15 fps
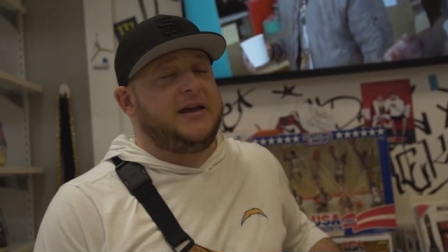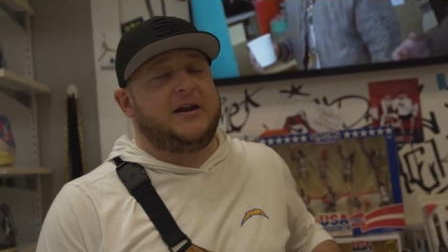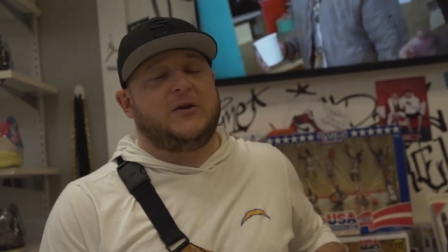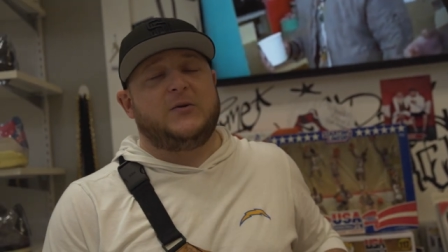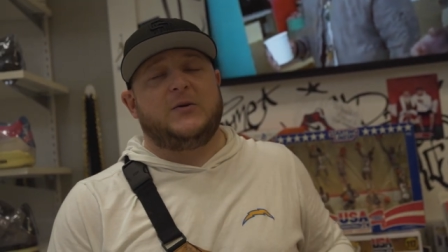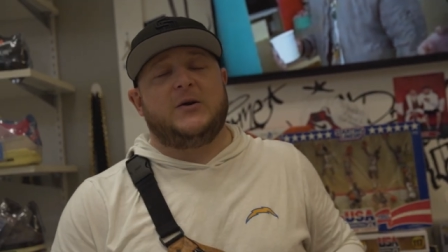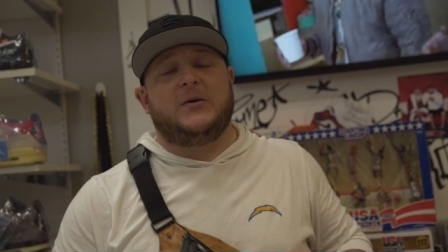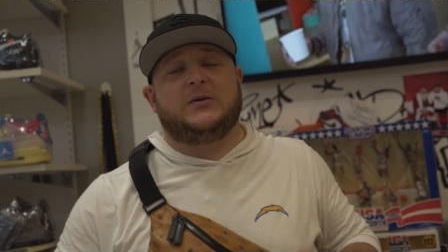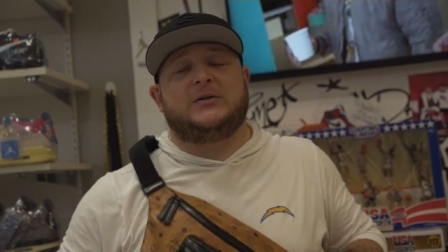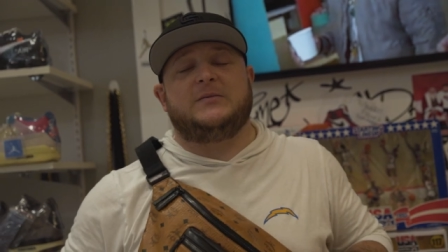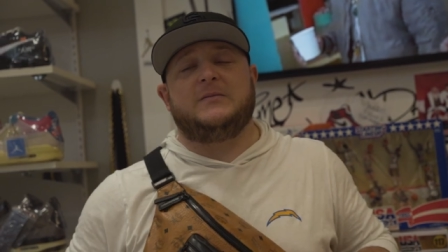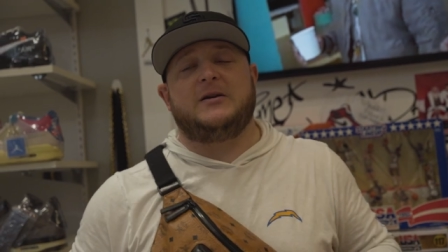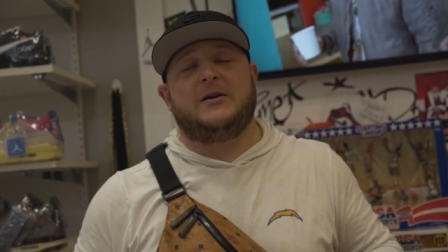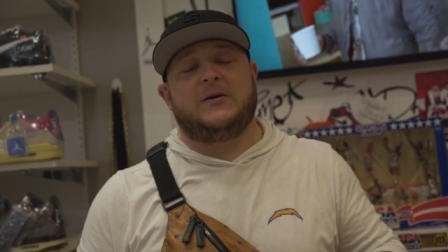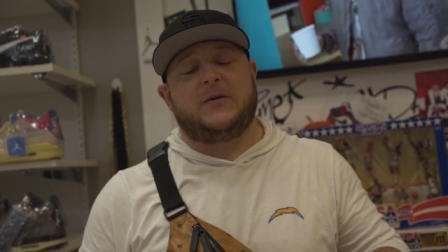then who knows?
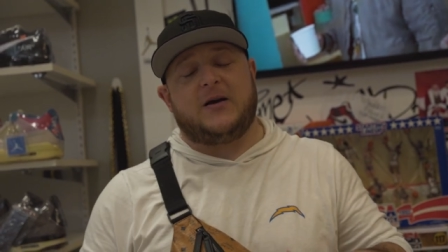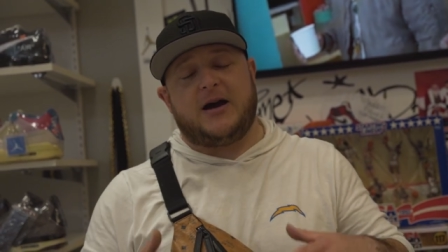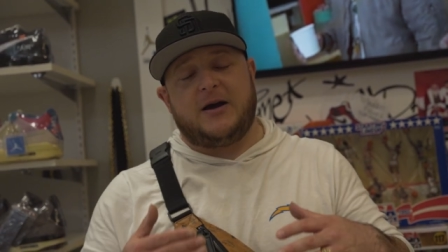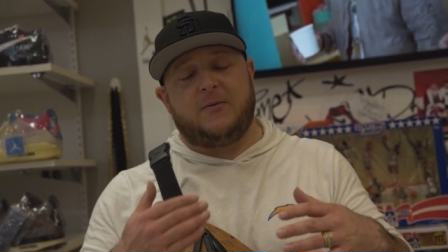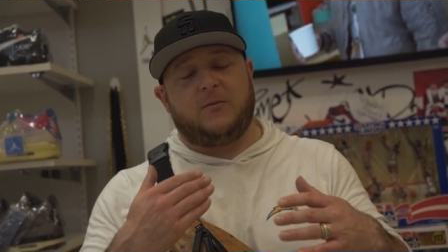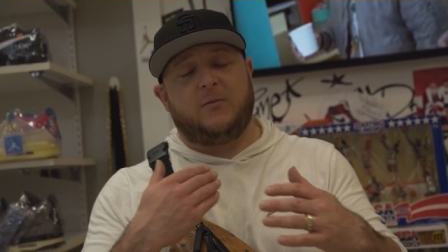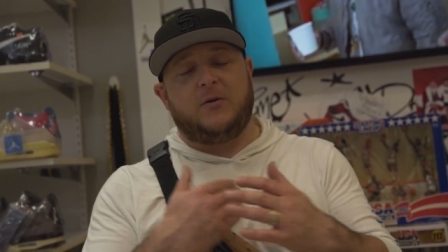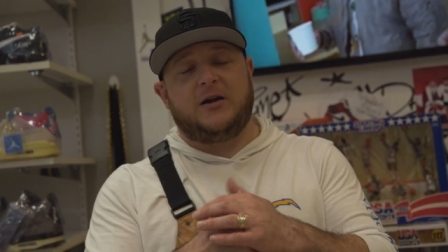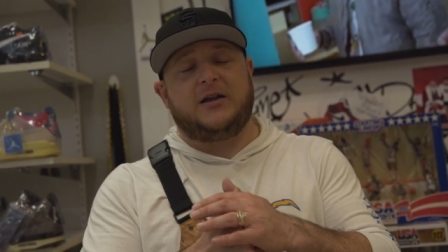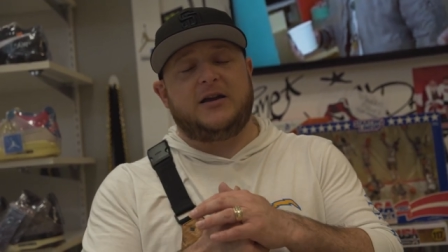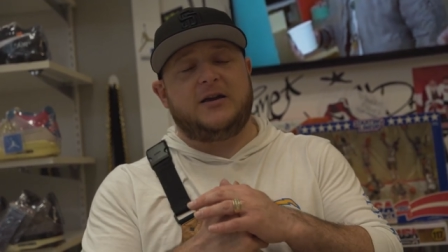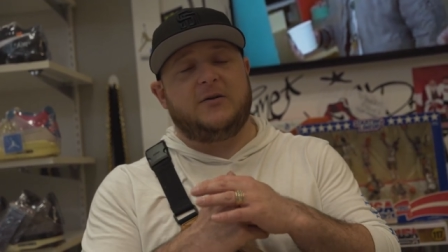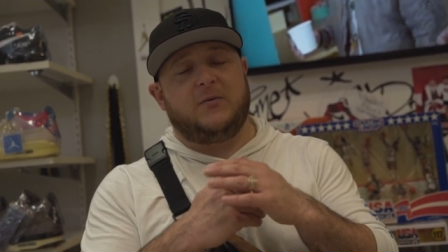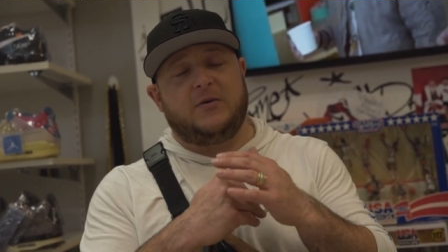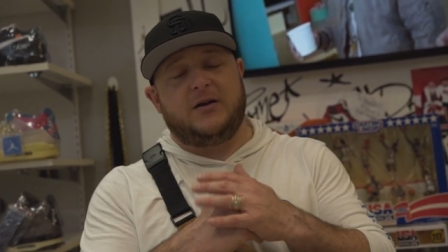You know, I
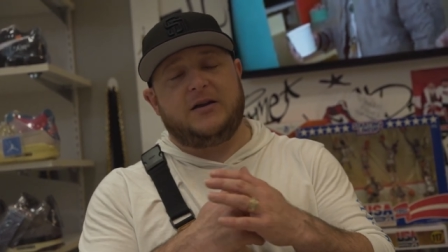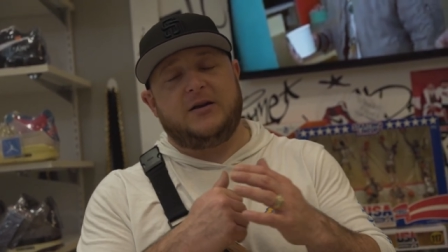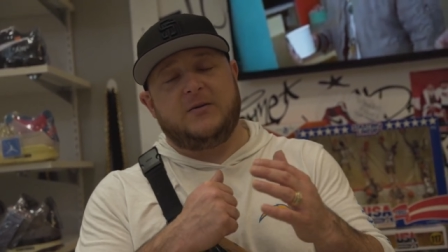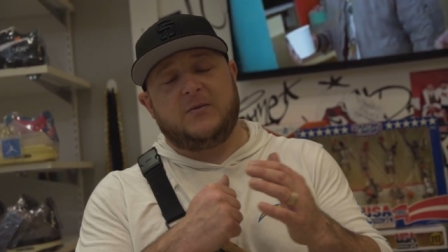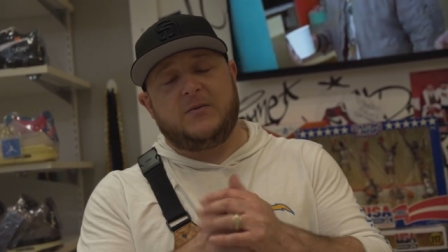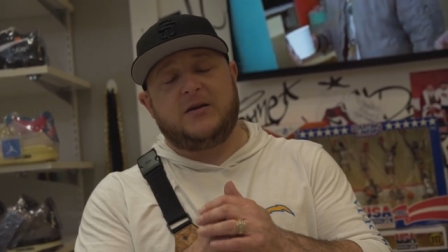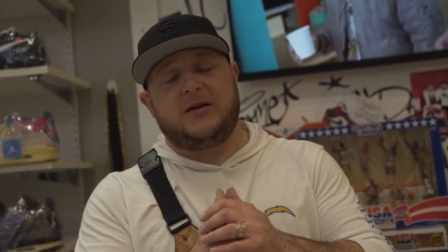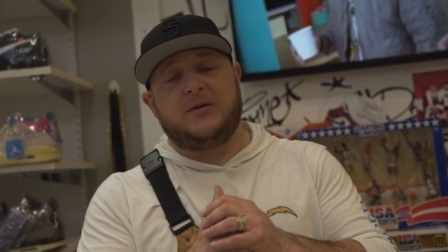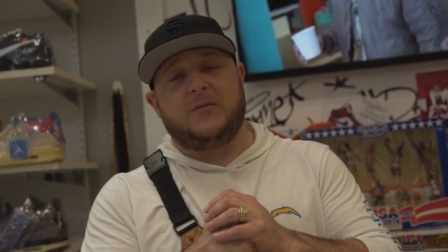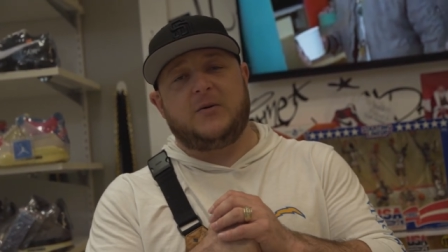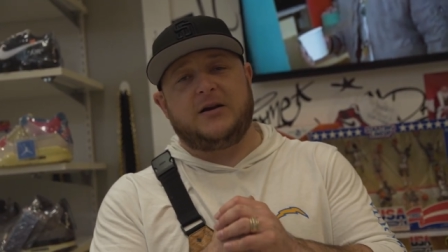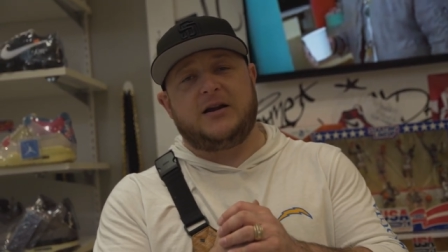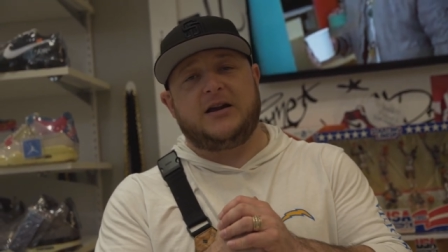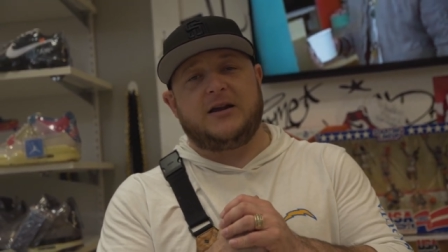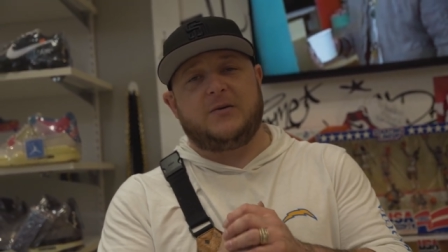really, really, really
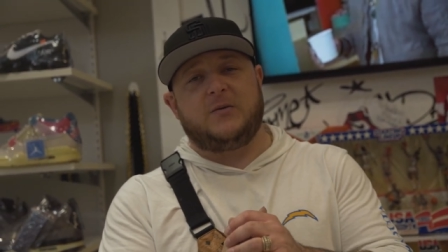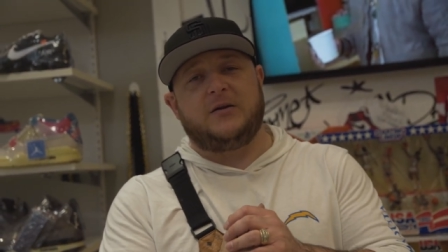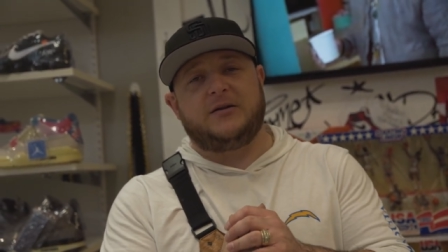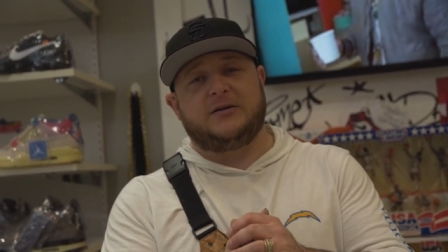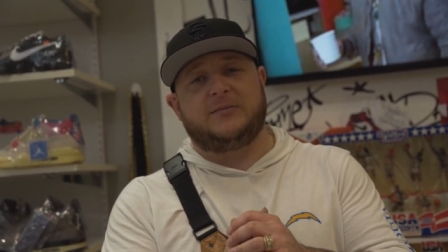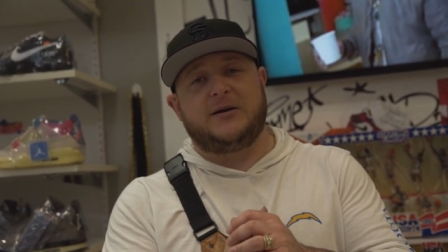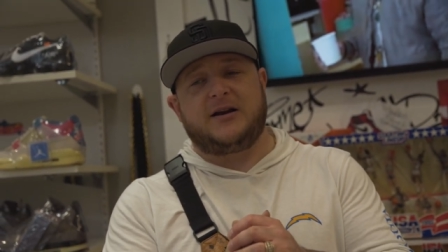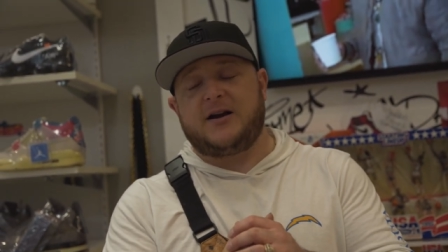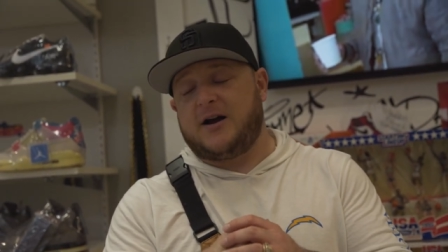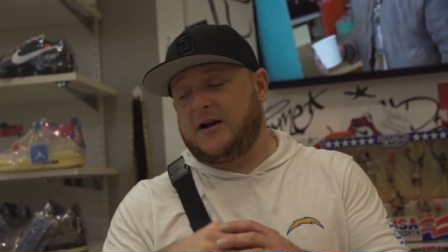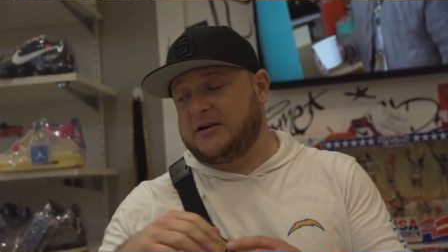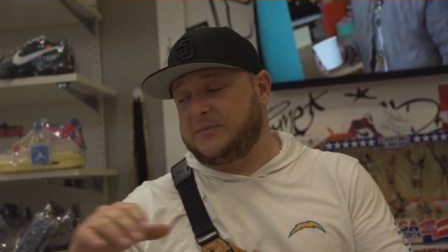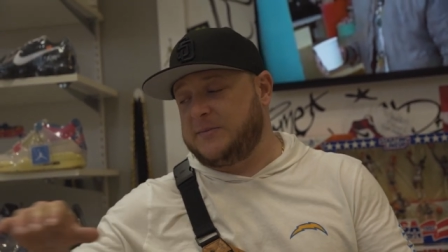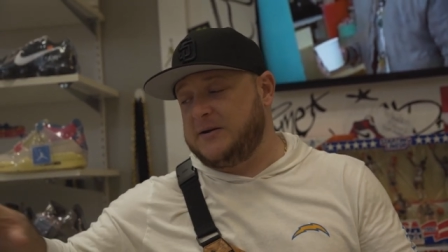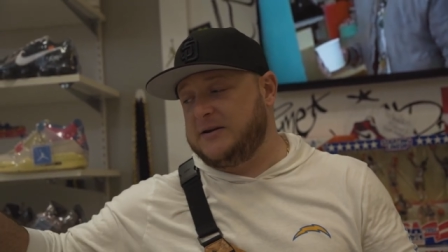want to get one of those big
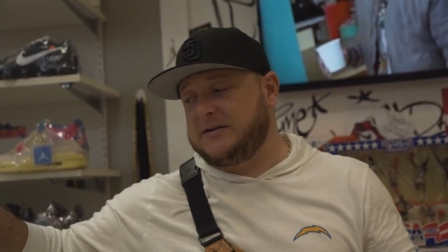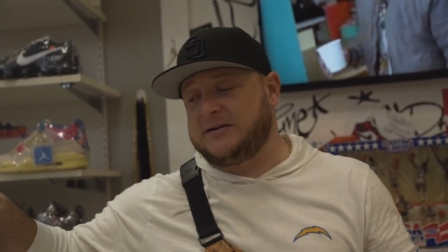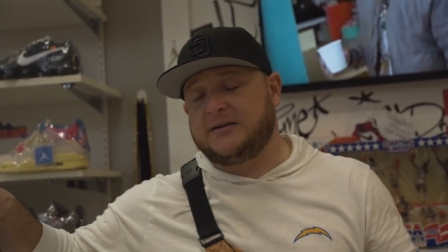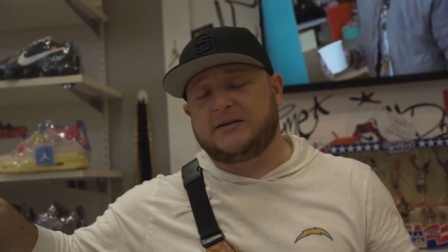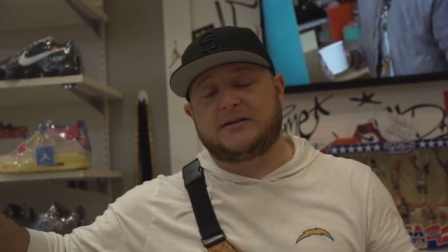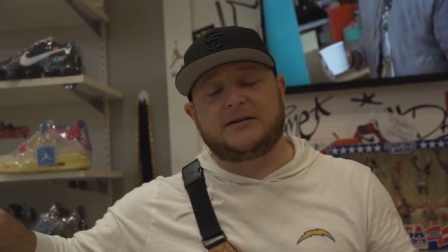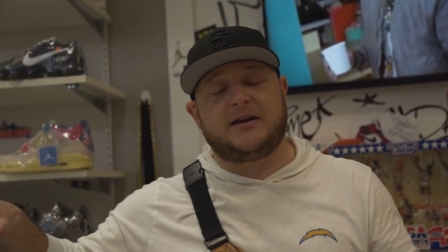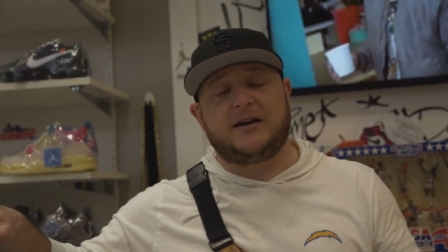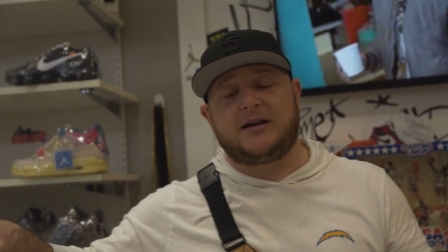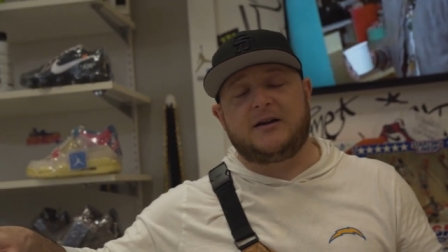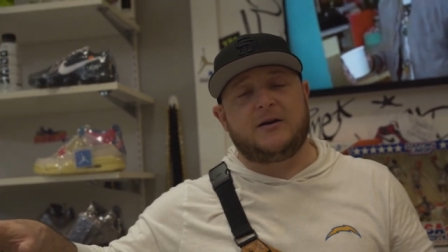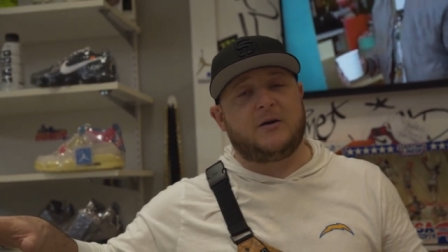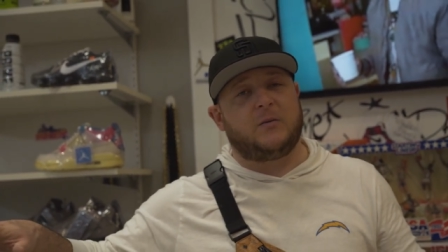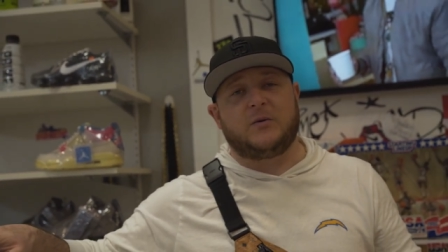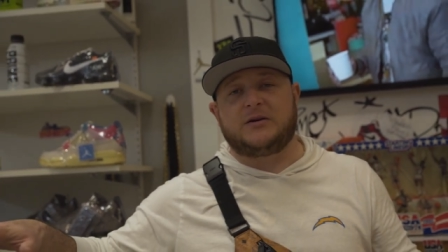KAWS pieces. Like, you
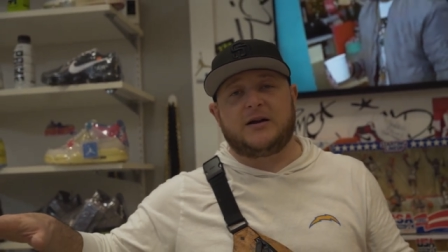know, we're